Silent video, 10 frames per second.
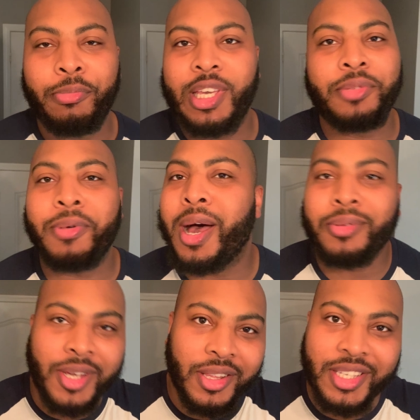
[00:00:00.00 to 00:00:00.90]
beast bombs.
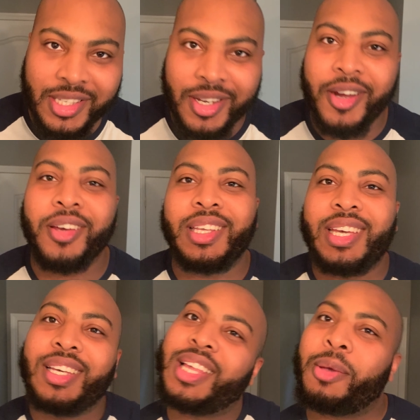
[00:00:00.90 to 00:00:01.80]
Now this is
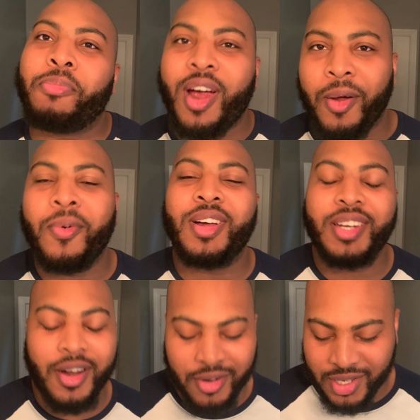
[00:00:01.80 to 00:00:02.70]
early like part 1
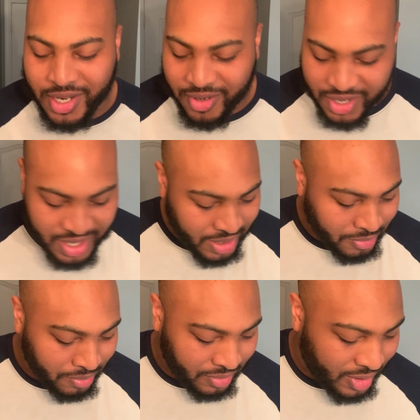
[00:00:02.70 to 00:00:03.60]
Naruto,
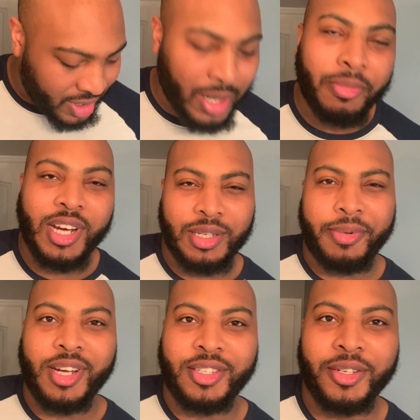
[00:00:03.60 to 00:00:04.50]
some parts of
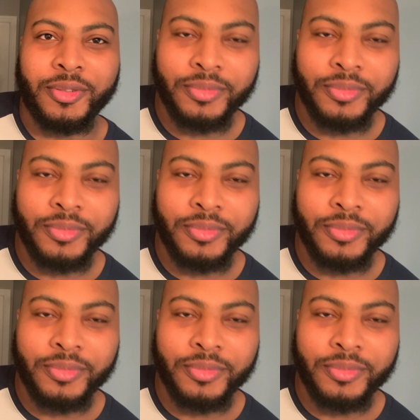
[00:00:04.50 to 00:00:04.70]
part 2.